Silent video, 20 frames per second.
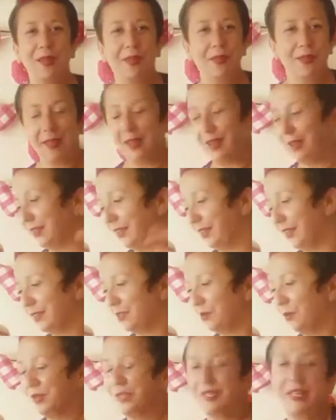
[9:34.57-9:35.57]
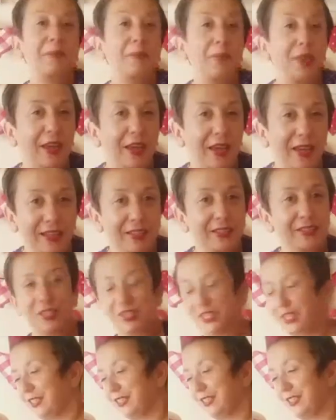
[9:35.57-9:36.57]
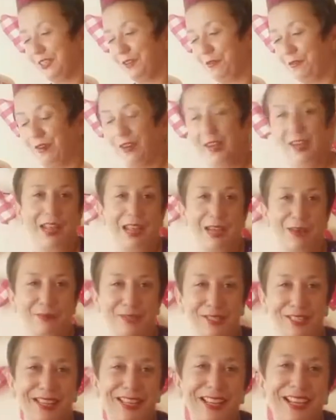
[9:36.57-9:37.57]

It's all the same thing, it's just different names.